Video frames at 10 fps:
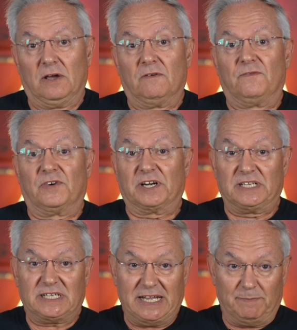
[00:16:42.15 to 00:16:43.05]
For
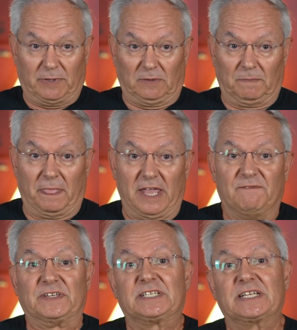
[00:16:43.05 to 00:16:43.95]
example,
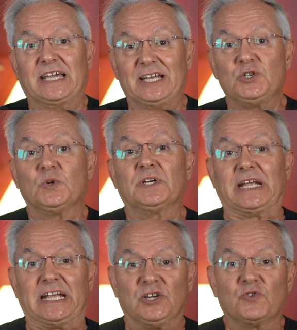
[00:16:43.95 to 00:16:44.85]
if a scheduled
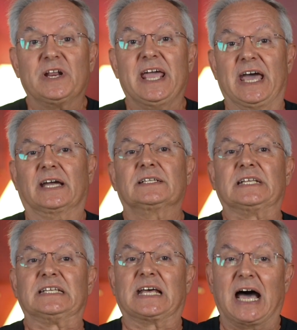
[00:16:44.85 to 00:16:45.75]
entry hex is